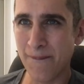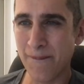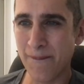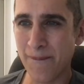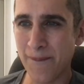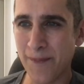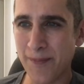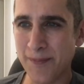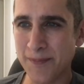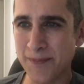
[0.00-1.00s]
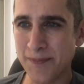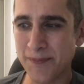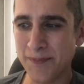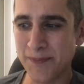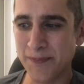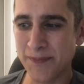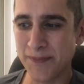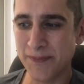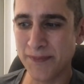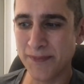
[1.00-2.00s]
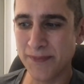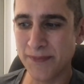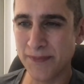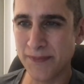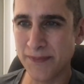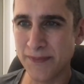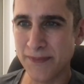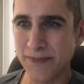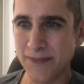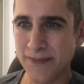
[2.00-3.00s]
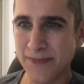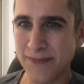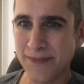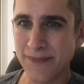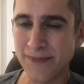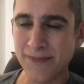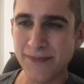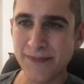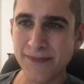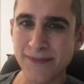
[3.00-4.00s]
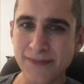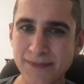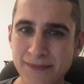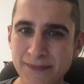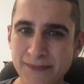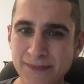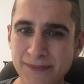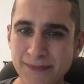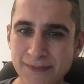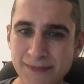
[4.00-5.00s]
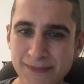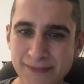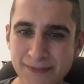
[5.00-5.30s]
(silent)